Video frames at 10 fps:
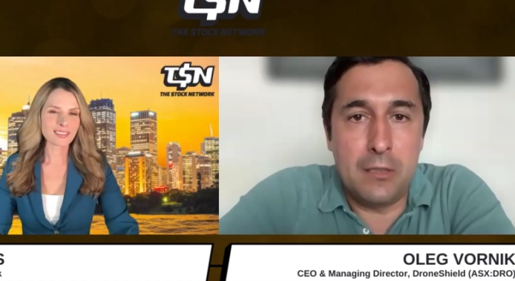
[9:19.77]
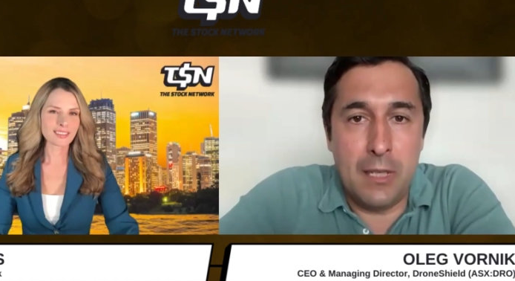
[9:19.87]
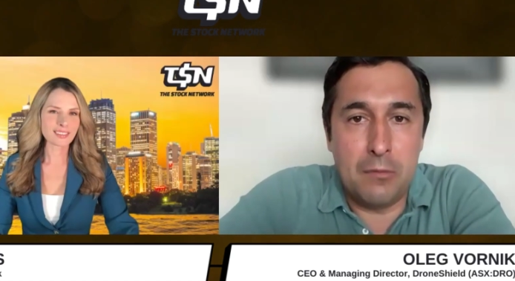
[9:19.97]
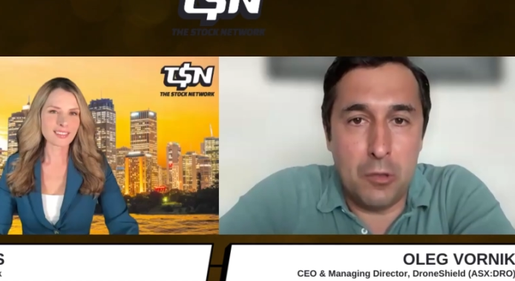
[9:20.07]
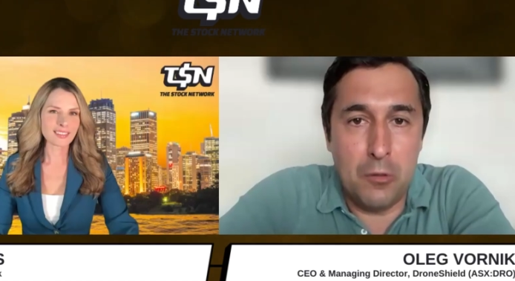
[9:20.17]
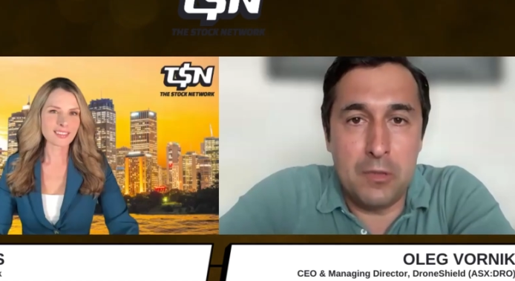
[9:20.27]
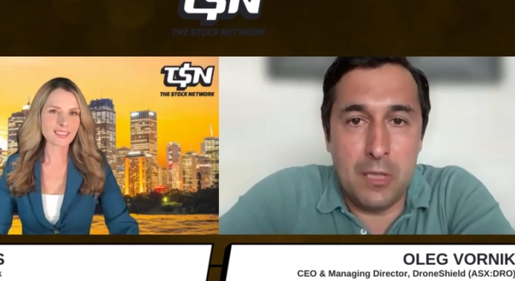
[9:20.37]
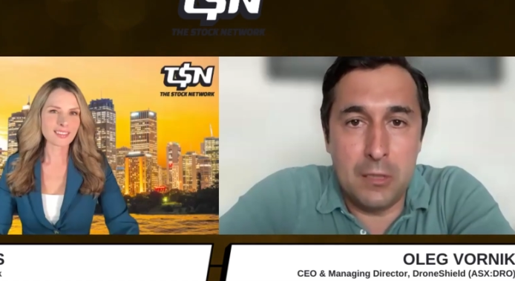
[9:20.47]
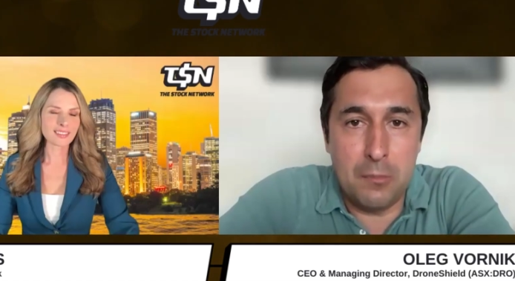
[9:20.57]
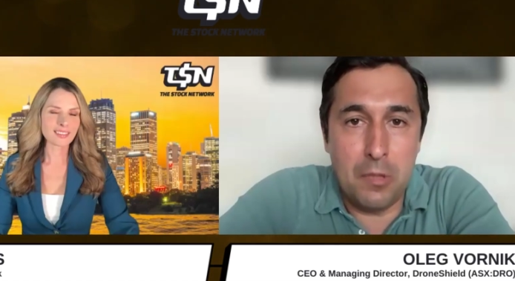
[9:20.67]
Speaker 1: Uh, so
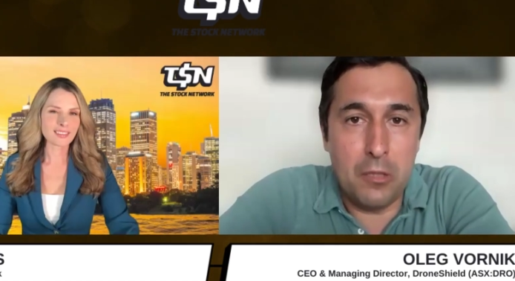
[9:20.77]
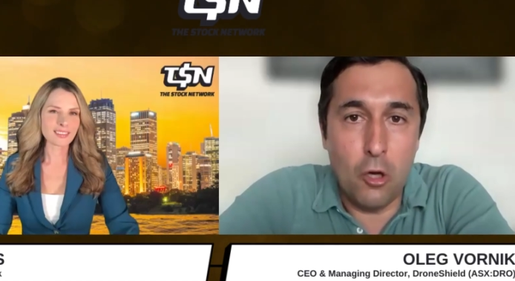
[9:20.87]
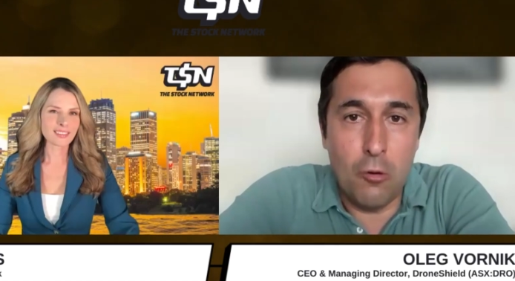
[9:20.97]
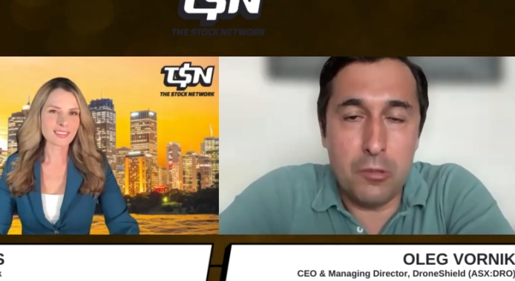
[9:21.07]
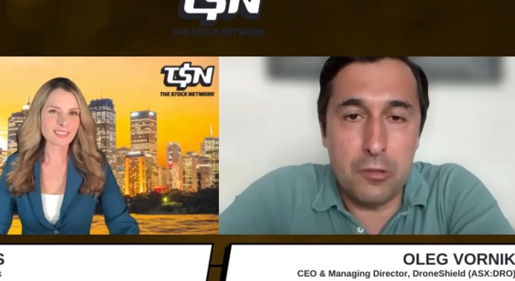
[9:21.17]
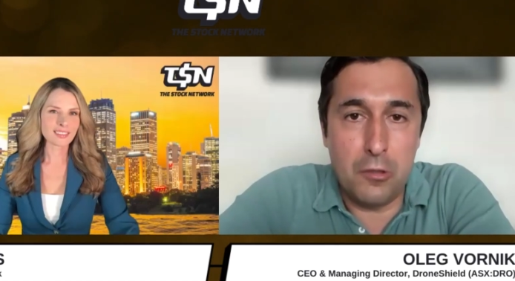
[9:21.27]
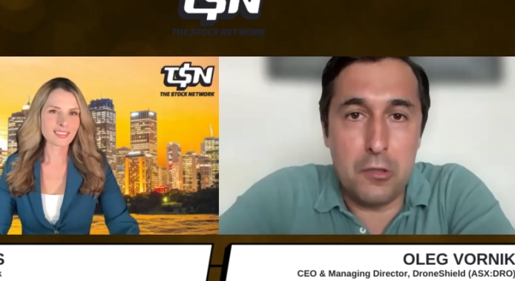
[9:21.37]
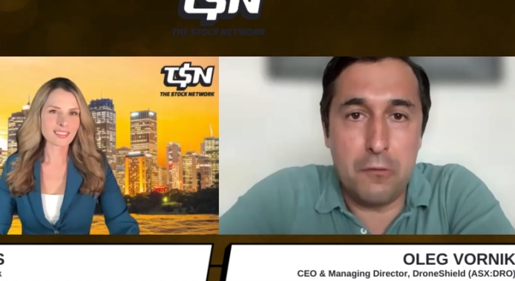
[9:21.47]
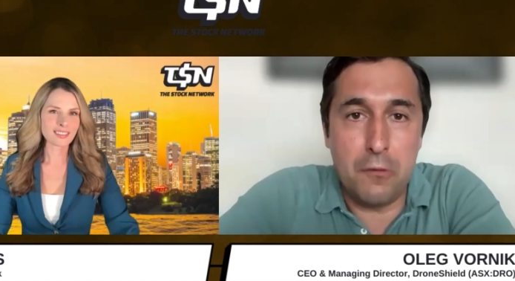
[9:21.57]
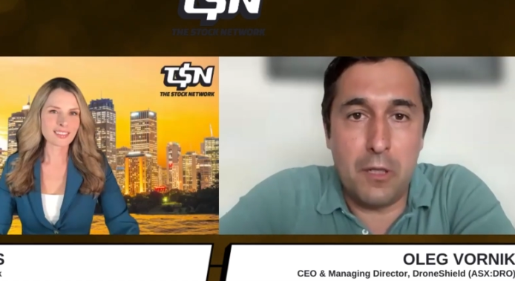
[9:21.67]
it's a pretty global
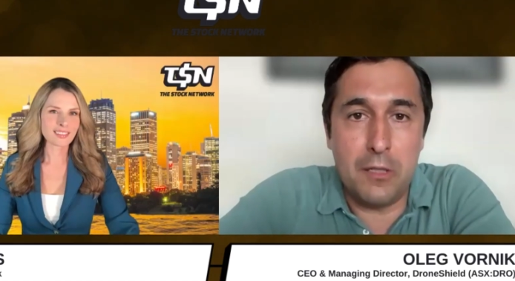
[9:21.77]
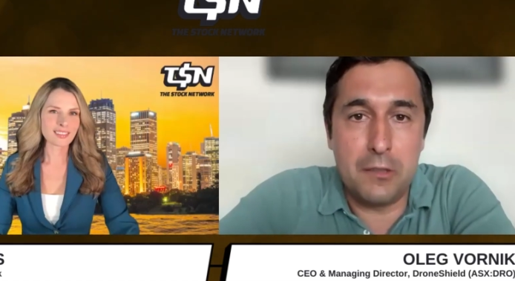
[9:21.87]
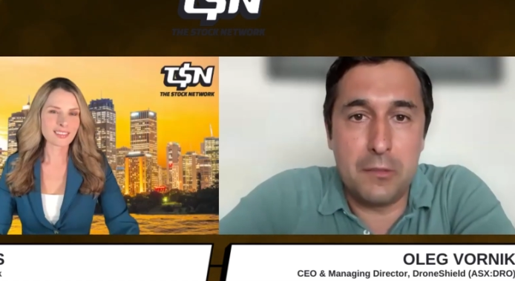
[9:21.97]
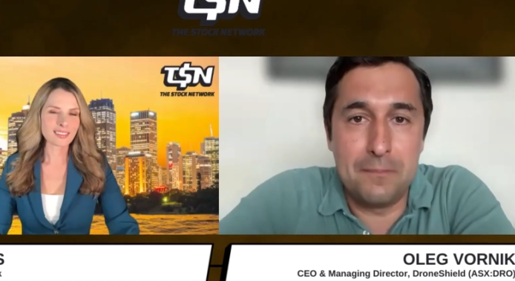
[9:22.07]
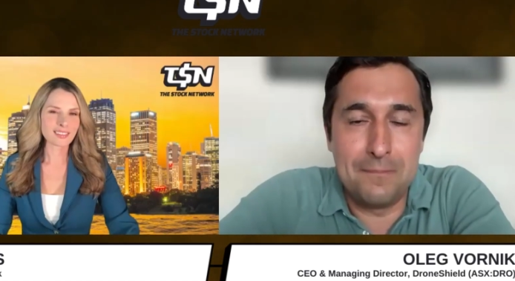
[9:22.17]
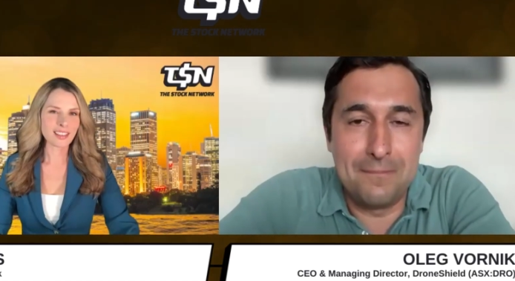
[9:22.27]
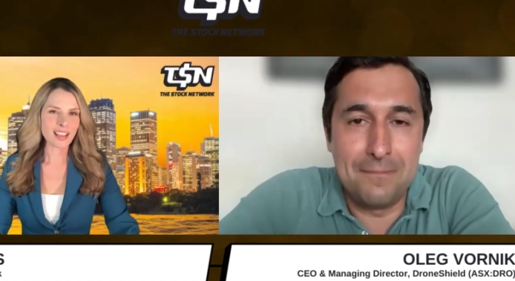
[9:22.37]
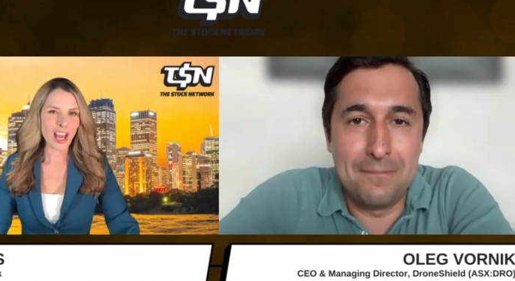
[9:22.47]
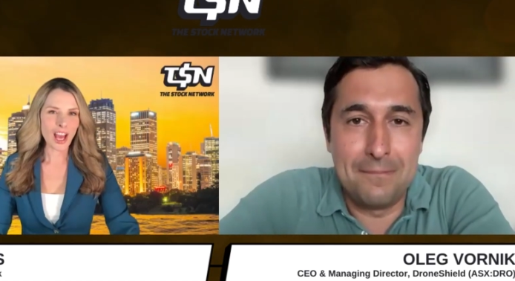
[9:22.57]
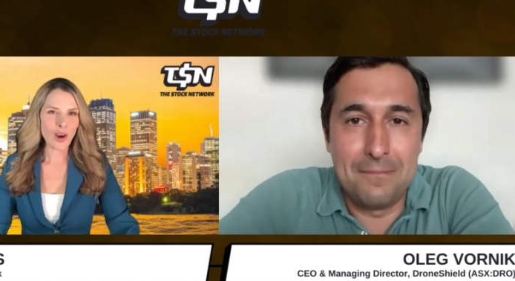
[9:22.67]
search for us.
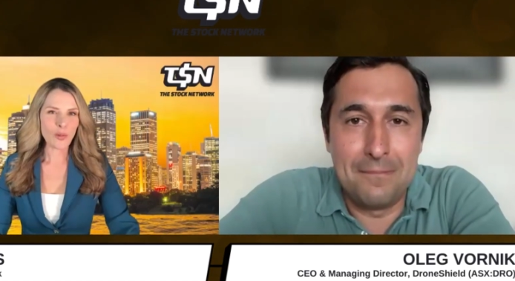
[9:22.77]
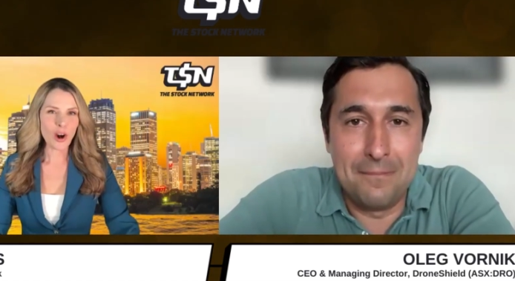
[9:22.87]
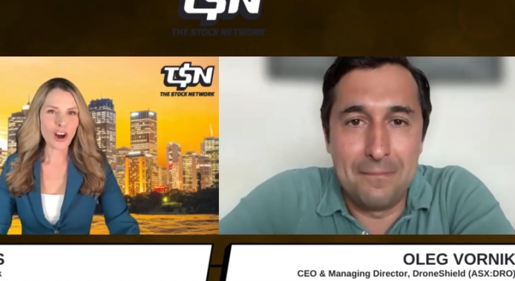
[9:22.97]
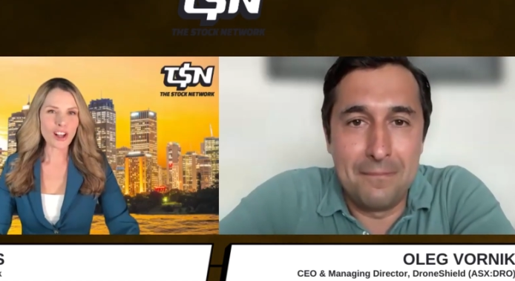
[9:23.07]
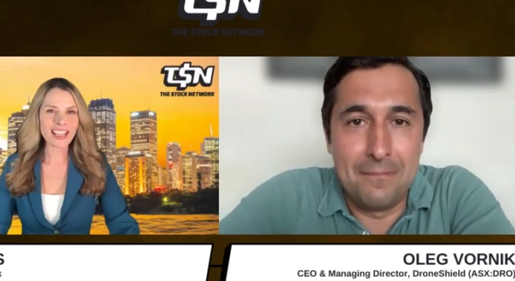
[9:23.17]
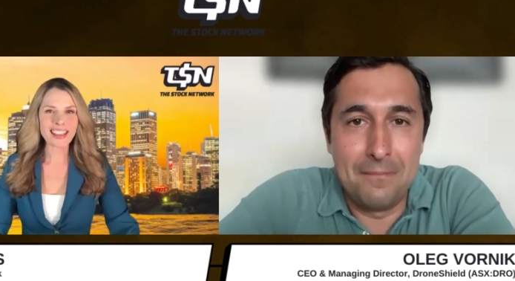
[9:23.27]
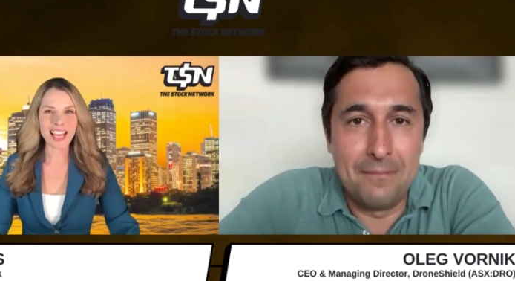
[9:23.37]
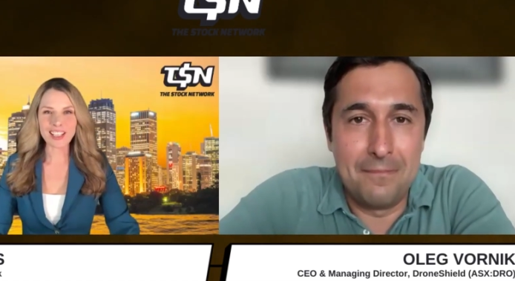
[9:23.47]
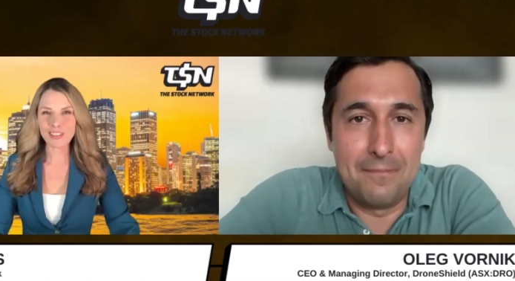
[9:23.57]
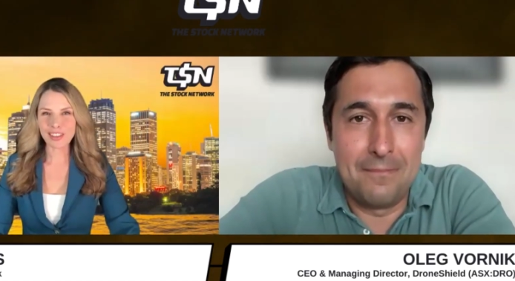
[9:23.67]
Speaker 2: Well, Oleg,
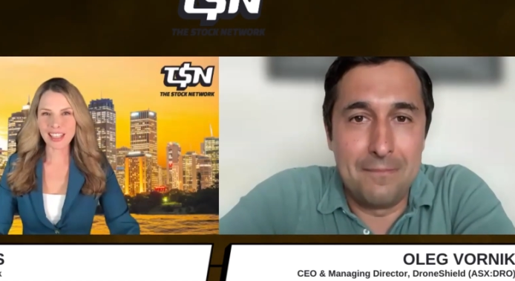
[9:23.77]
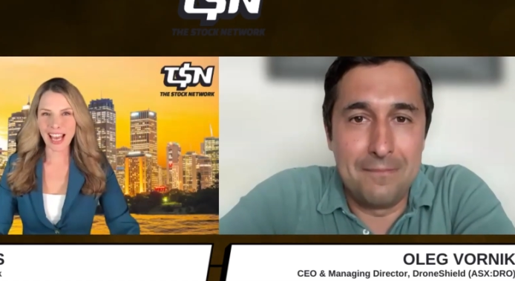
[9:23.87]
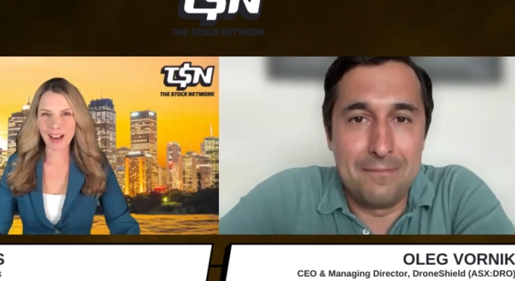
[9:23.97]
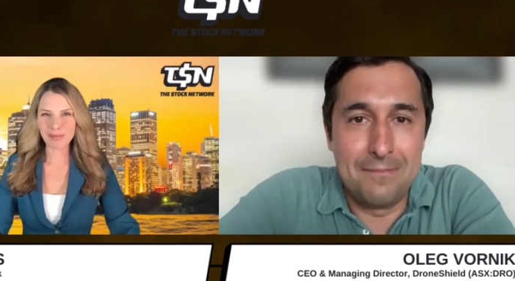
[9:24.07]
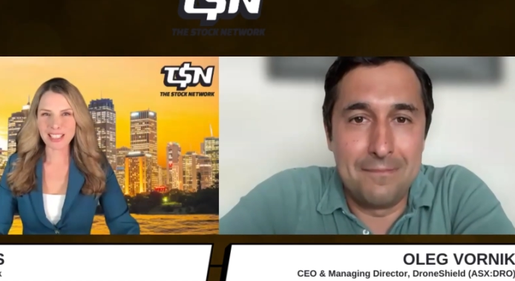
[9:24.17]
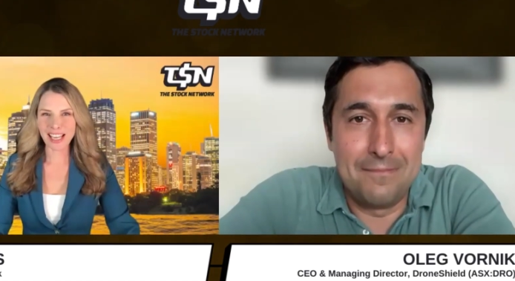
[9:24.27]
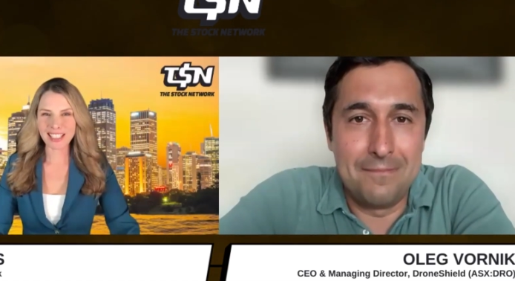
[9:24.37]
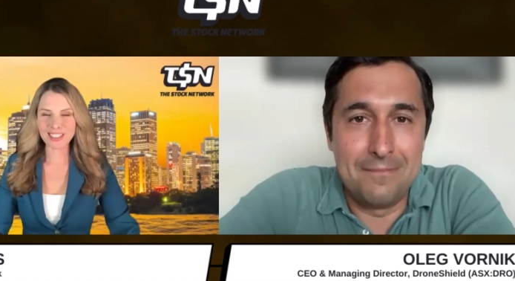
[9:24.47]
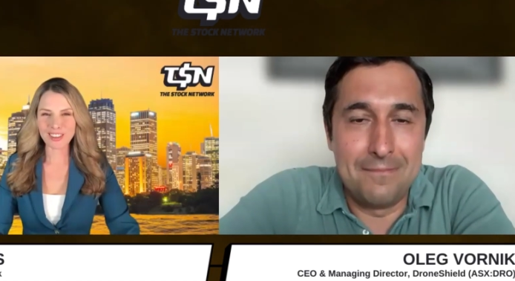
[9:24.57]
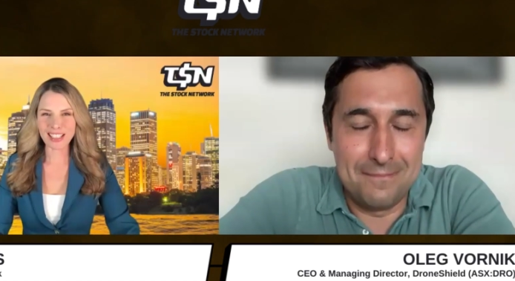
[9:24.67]
thank you for the
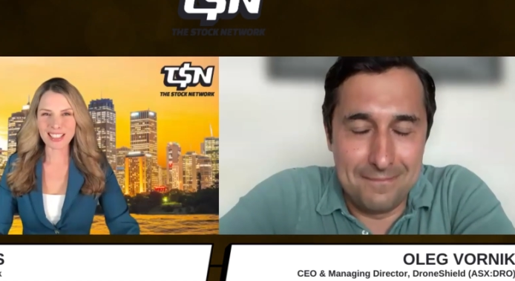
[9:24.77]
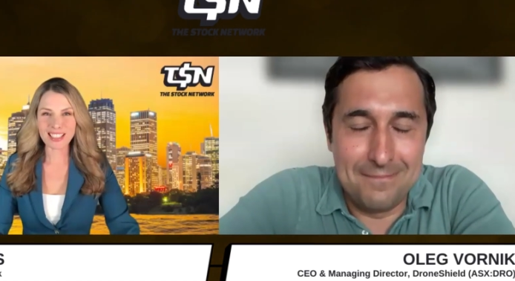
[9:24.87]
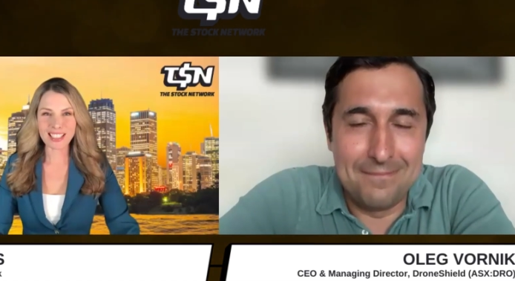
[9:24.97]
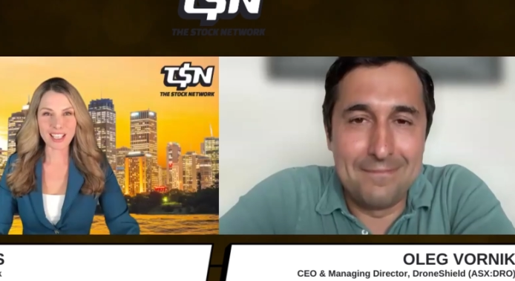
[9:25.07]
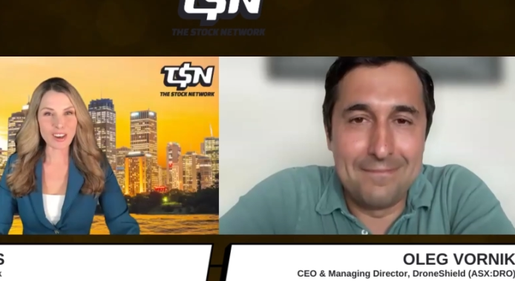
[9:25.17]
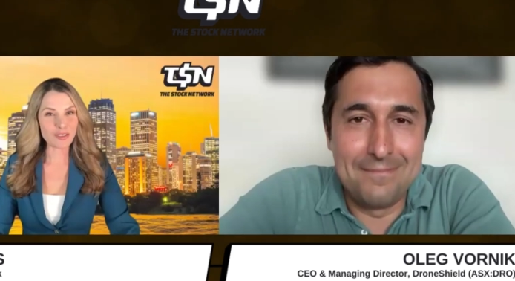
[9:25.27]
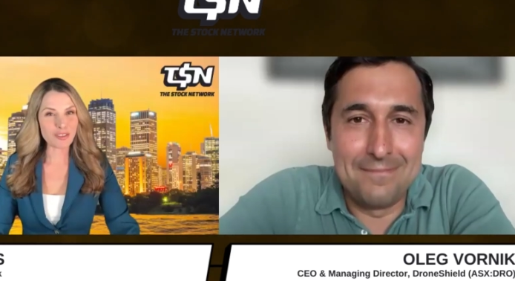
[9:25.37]
update. It's great to see your